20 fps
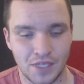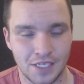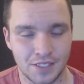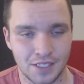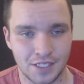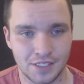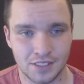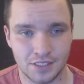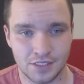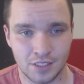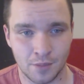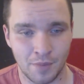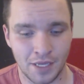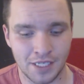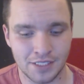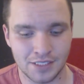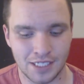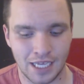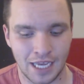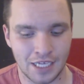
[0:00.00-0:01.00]
He thinks it's
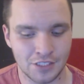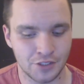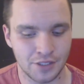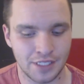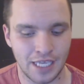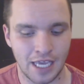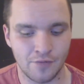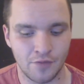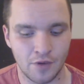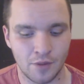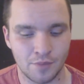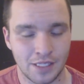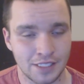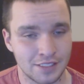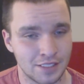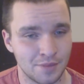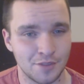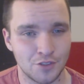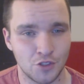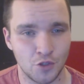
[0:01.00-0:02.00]
amazing. I actually gave him, they
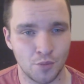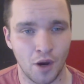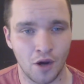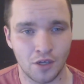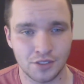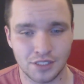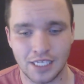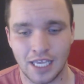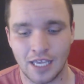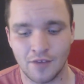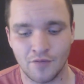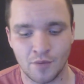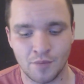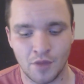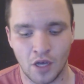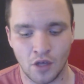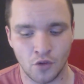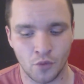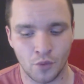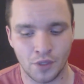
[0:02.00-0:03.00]
sent me 2 bottles. I gave him
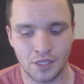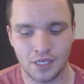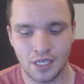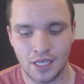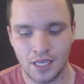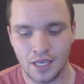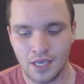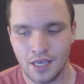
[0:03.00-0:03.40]
the other one.